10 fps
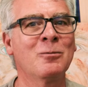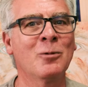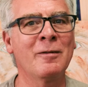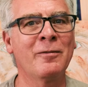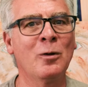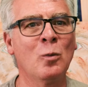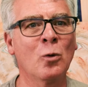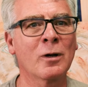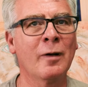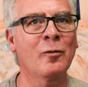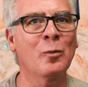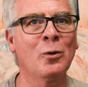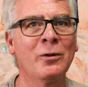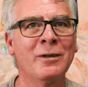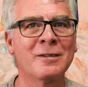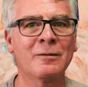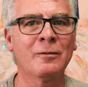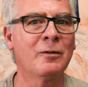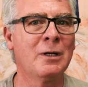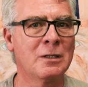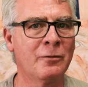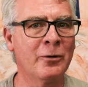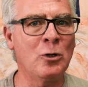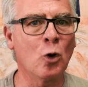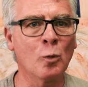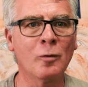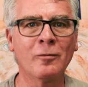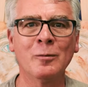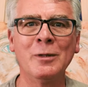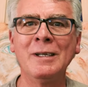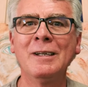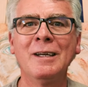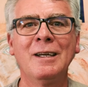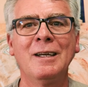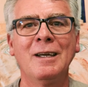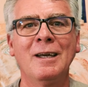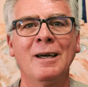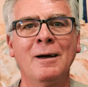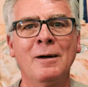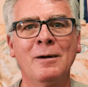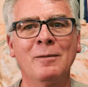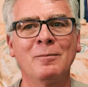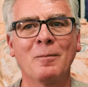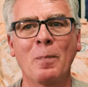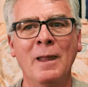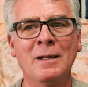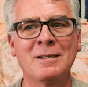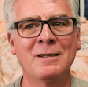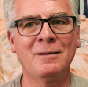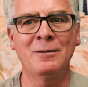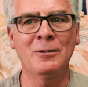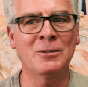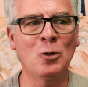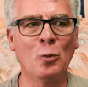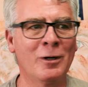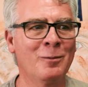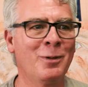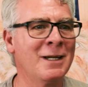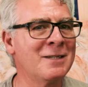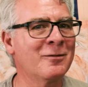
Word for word: where I feel more comfortable. This it's very normal for me. Uh, it's there's no better place